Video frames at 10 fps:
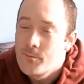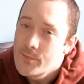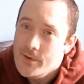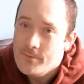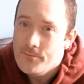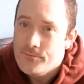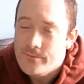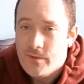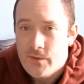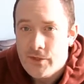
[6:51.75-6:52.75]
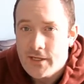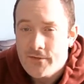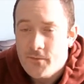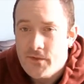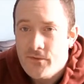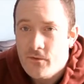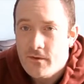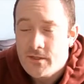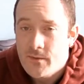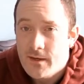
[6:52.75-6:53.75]
But with Transformers 4
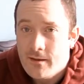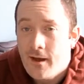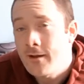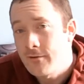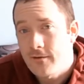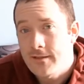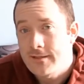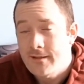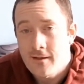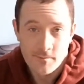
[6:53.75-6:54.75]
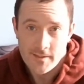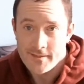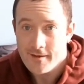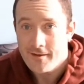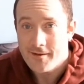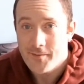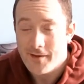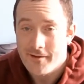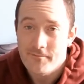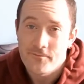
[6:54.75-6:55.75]
on its way, I can honestly say I'm excited
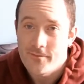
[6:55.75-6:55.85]
about it.